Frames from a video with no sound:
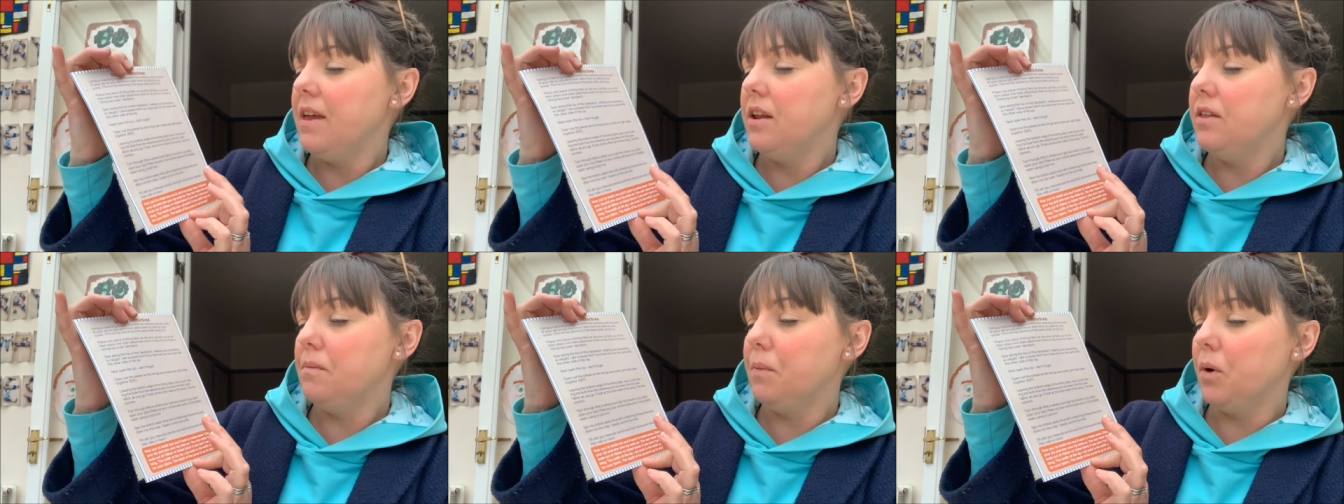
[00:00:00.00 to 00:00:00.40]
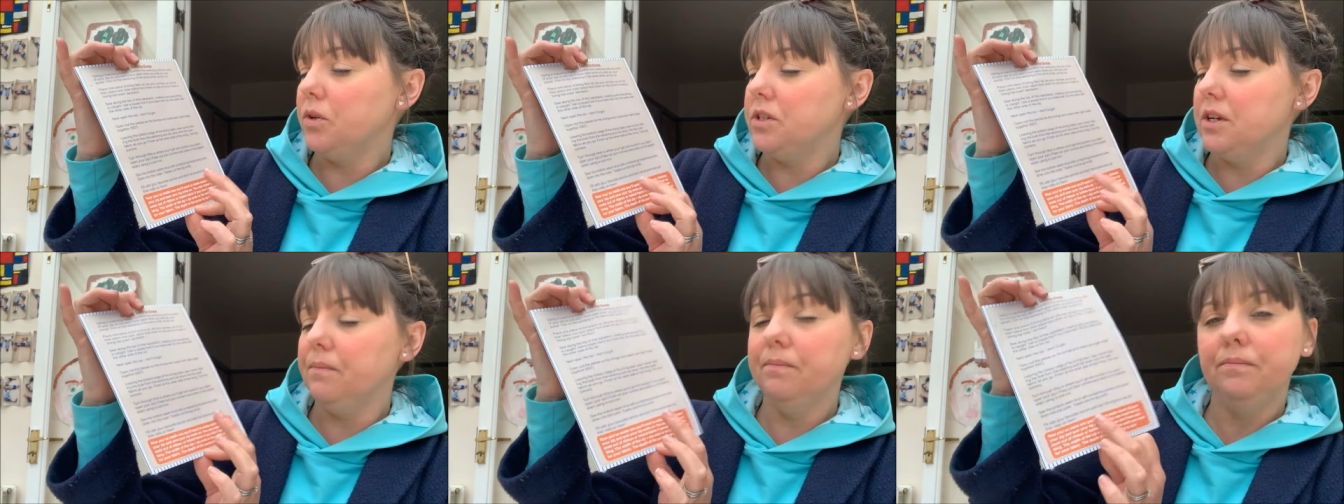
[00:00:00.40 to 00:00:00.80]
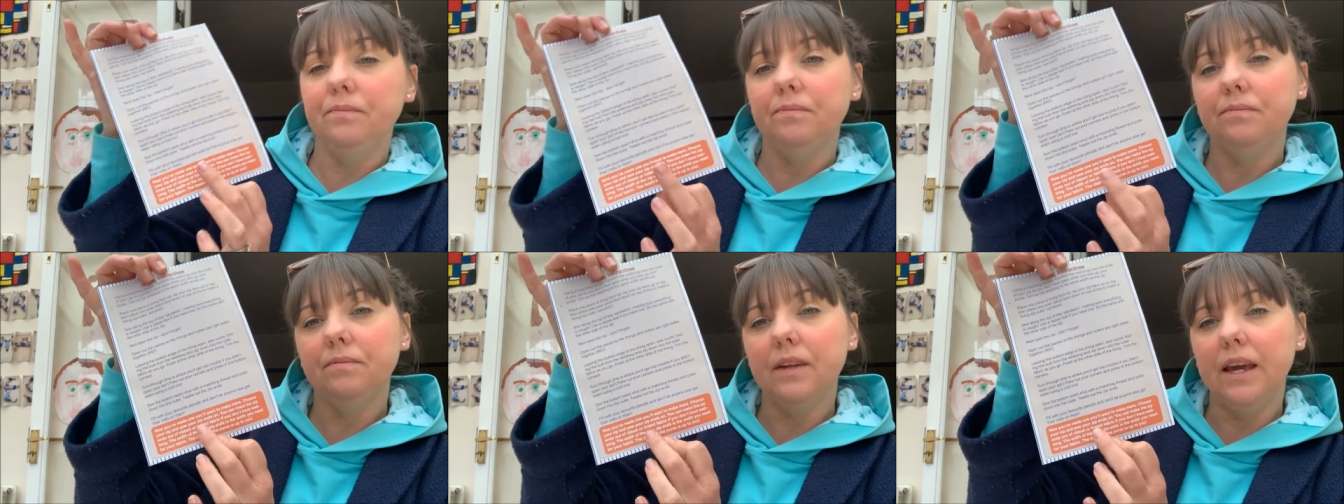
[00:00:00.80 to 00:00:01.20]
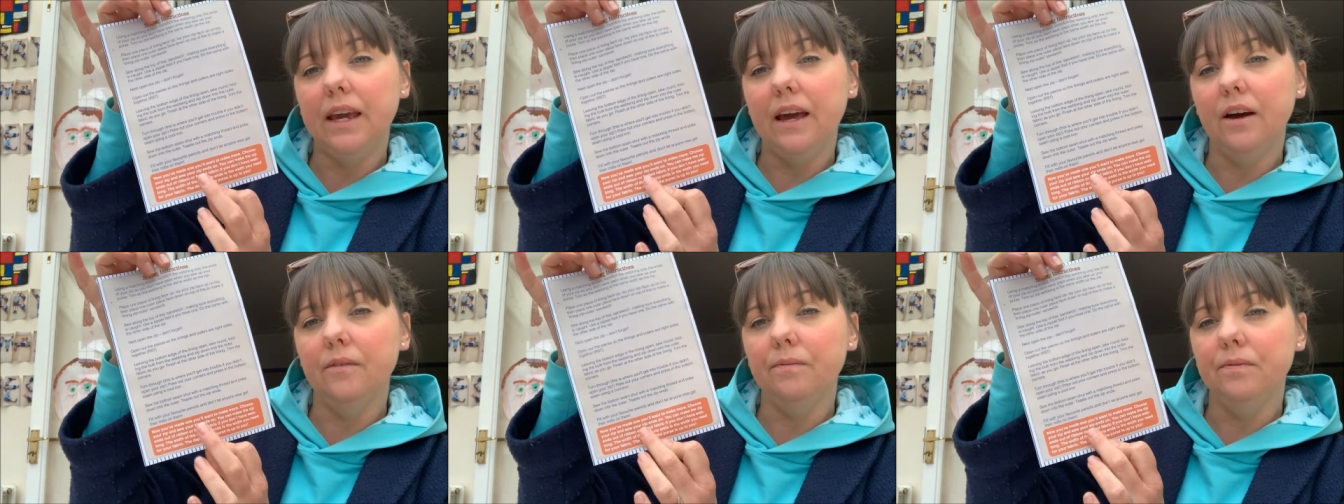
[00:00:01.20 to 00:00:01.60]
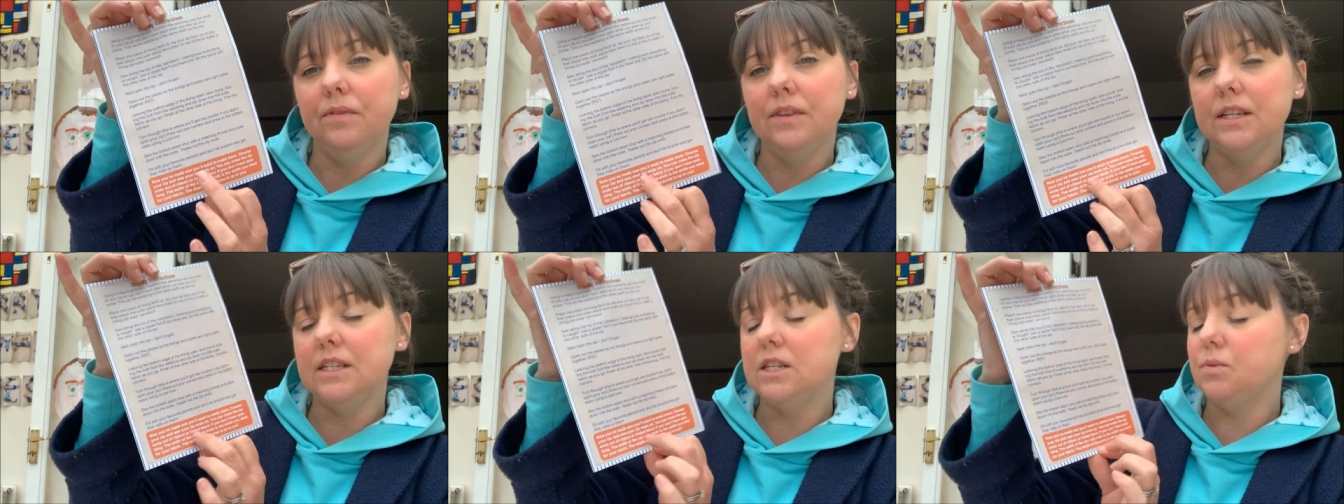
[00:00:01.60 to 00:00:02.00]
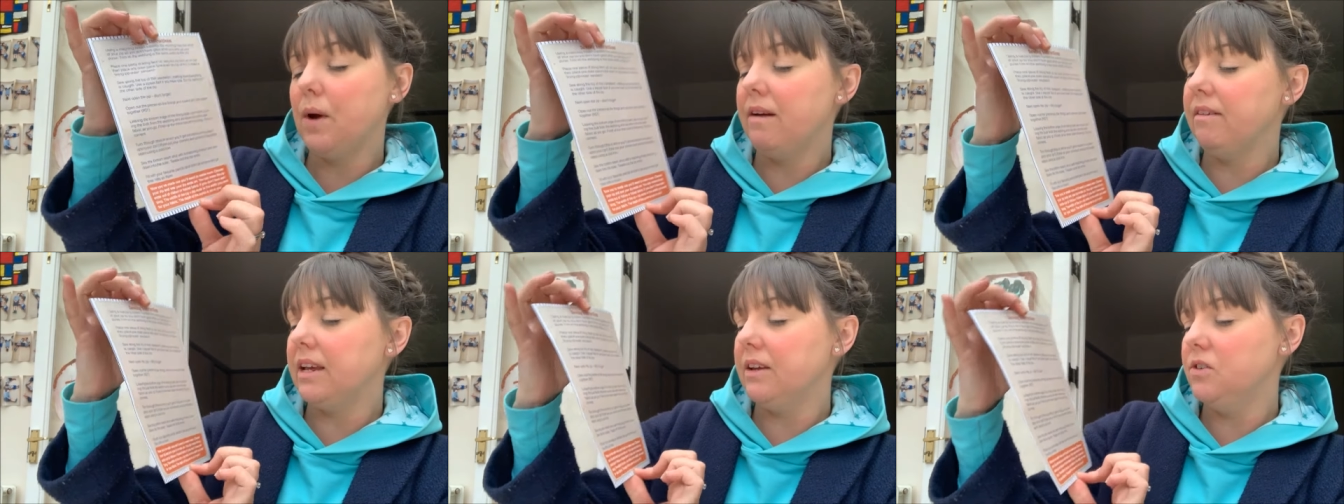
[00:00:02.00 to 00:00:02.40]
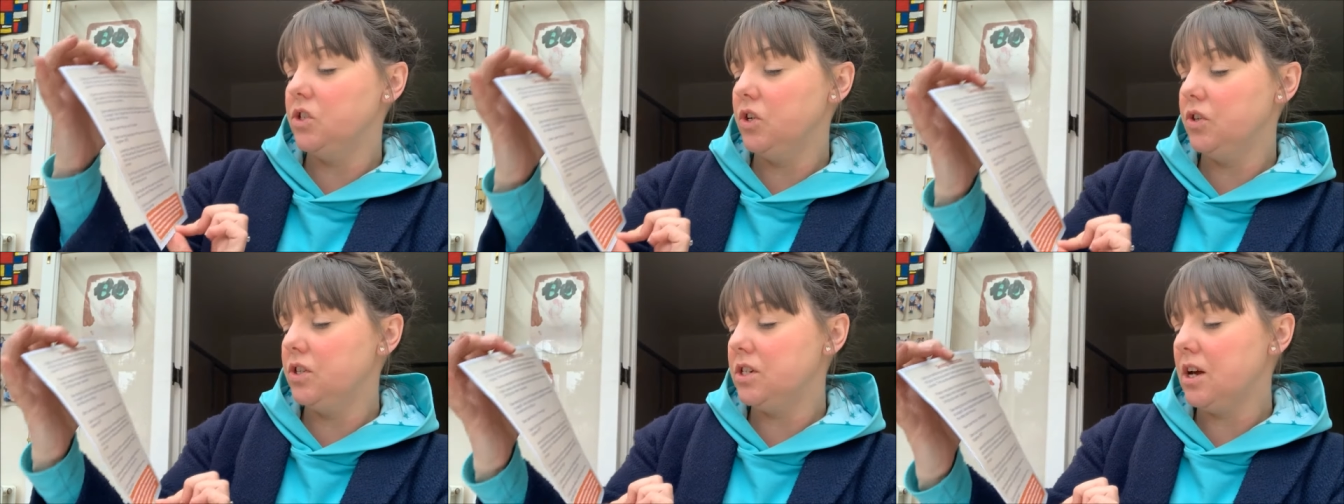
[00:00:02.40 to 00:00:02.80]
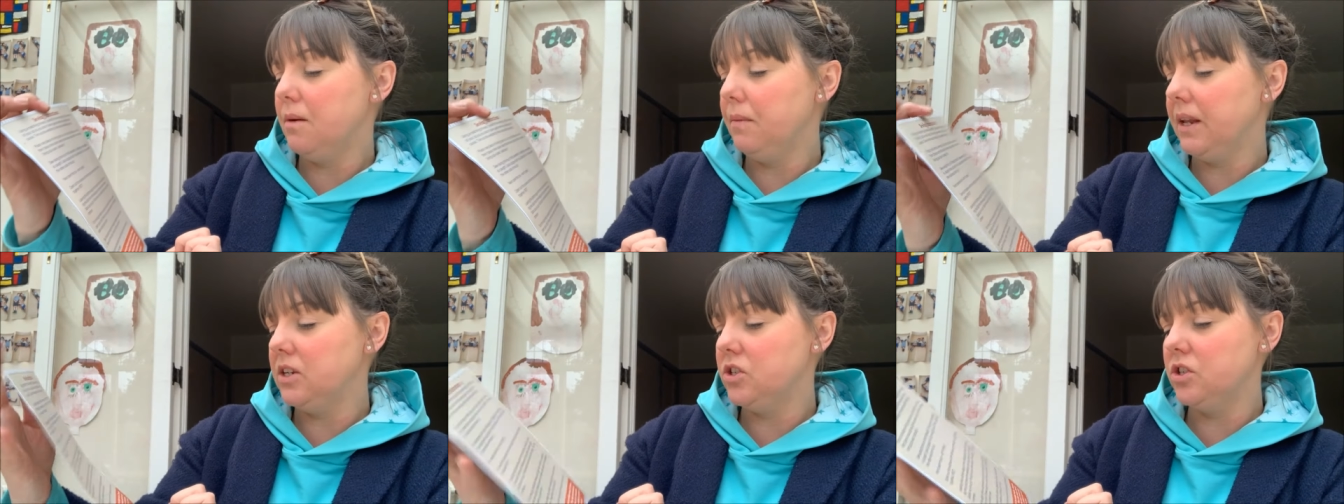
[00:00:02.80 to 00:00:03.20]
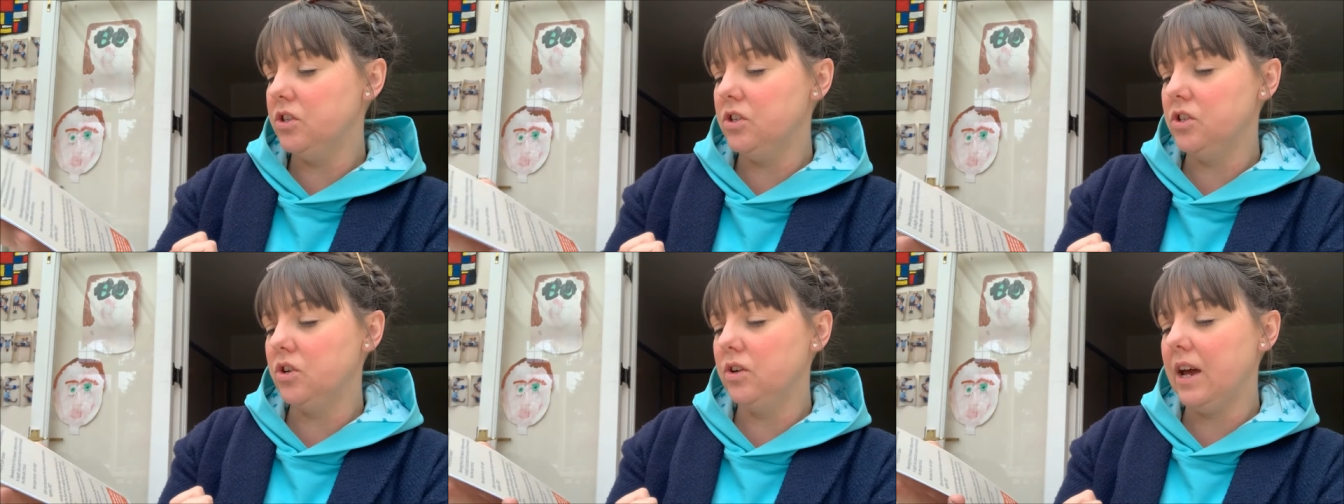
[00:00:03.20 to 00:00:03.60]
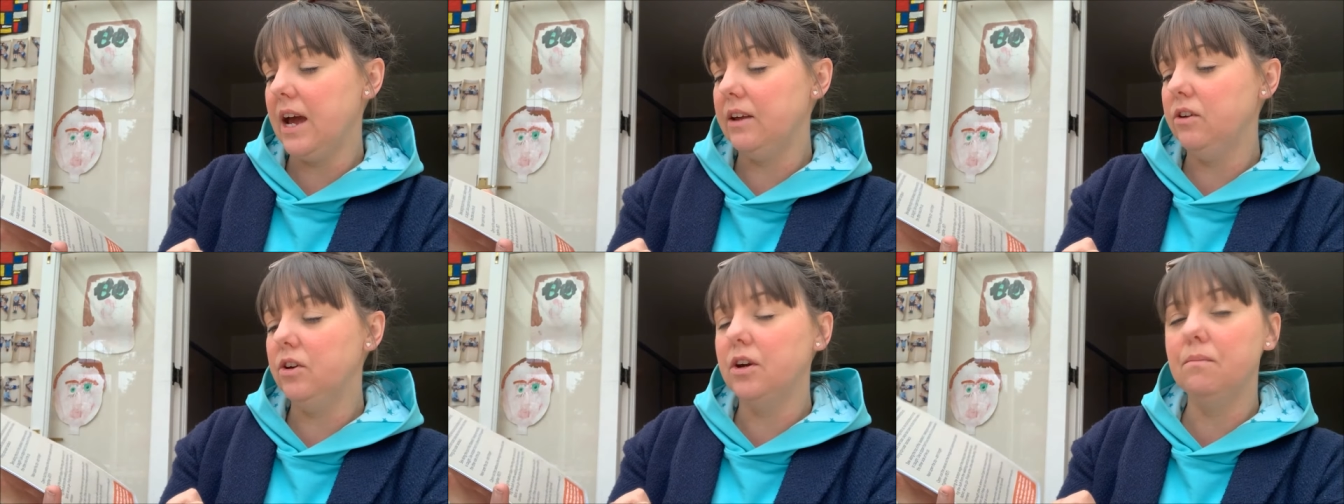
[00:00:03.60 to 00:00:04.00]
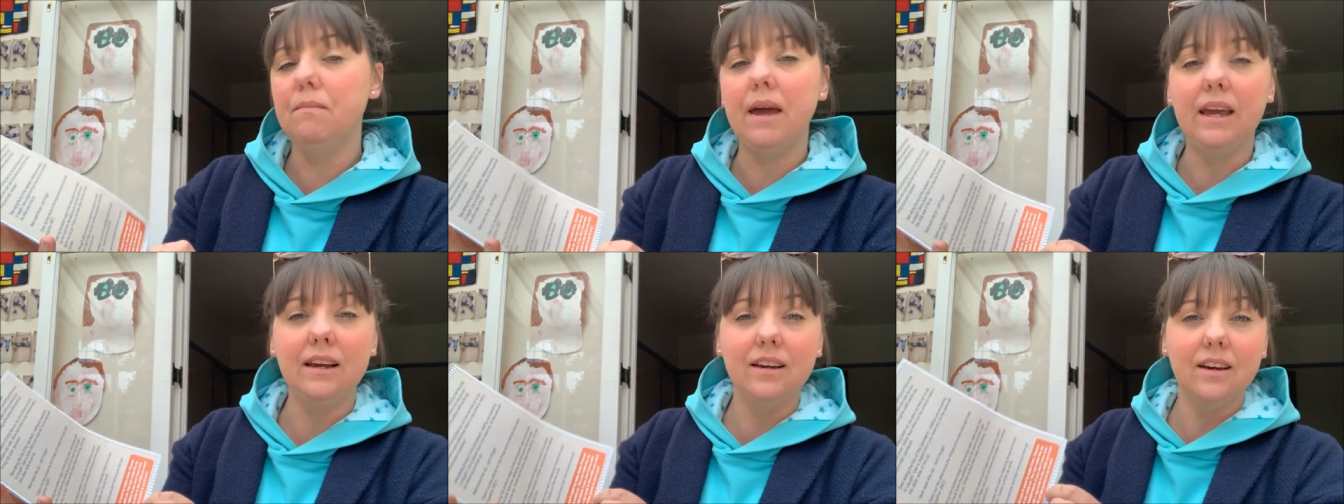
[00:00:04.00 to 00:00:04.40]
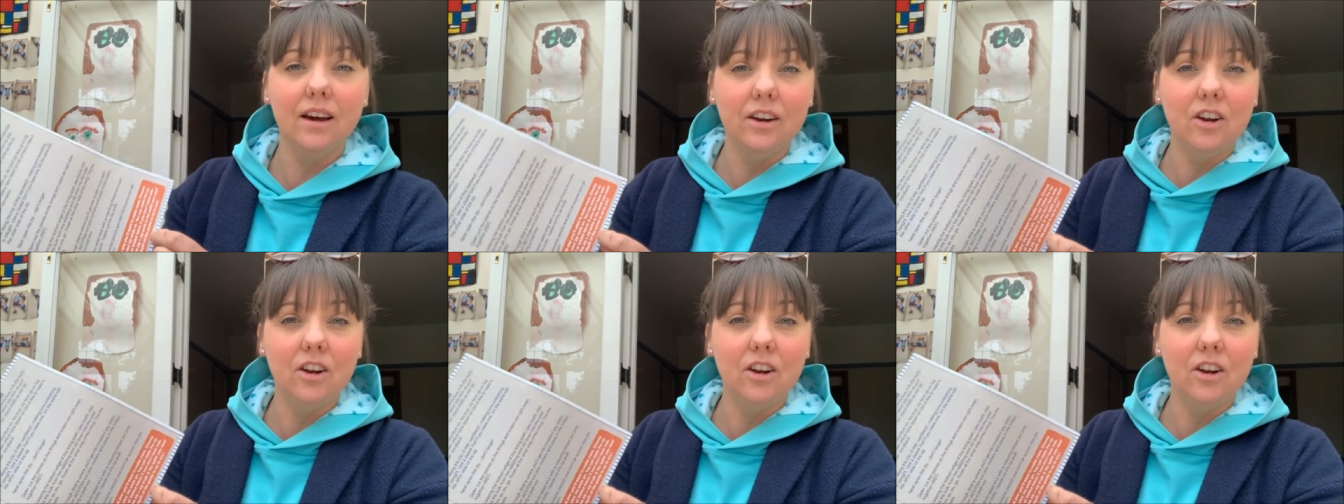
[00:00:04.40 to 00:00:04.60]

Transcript: And then at the bottom here, this is where it gives you the dimensions on how you can make